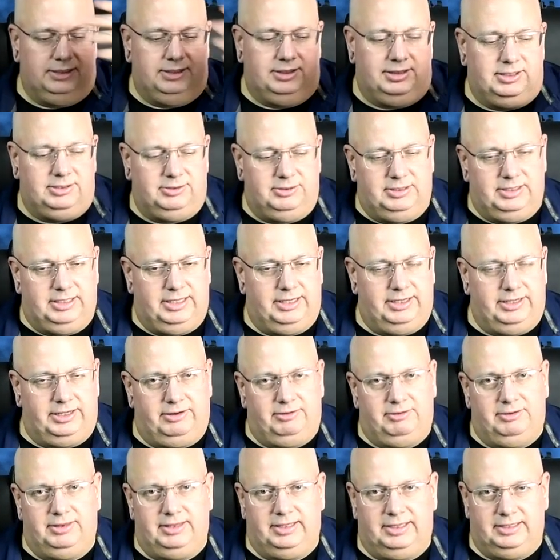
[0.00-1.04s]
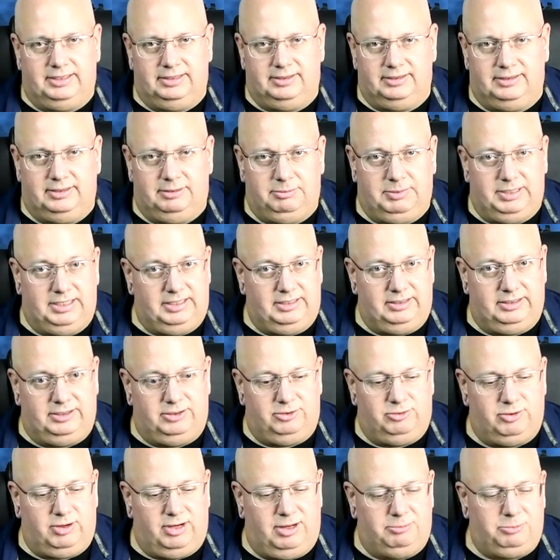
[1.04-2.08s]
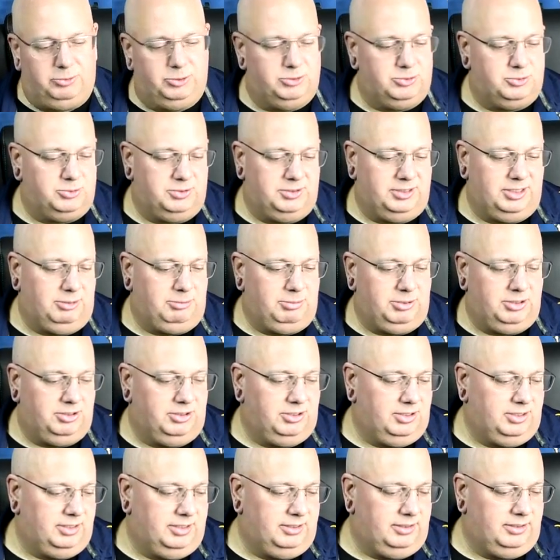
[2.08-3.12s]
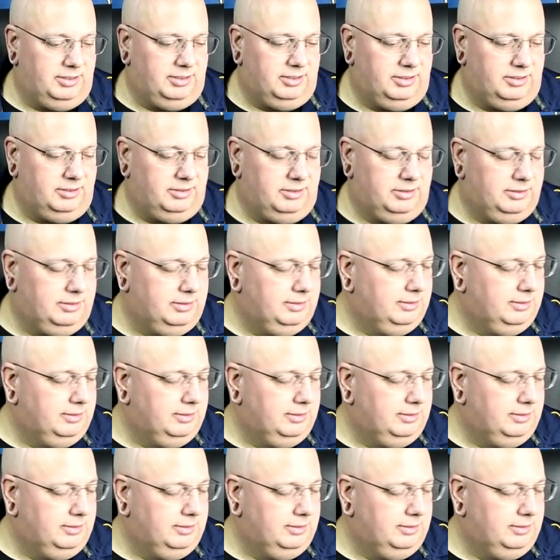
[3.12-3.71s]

you know, and letting everything immediately drop, which would not be a good idea.